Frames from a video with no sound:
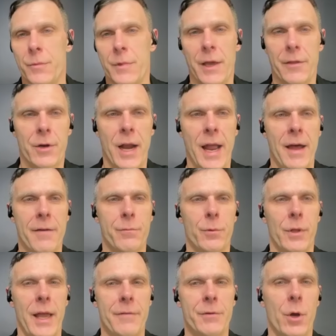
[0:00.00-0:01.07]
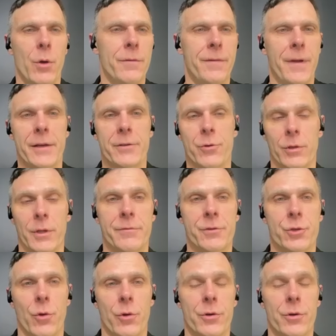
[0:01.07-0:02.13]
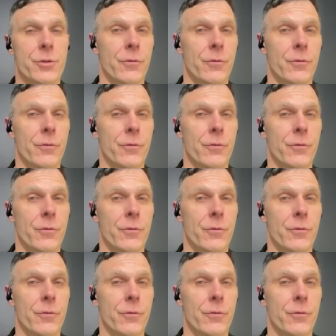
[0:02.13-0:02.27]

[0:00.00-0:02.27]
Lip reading: The other half will have no effect or live shorter.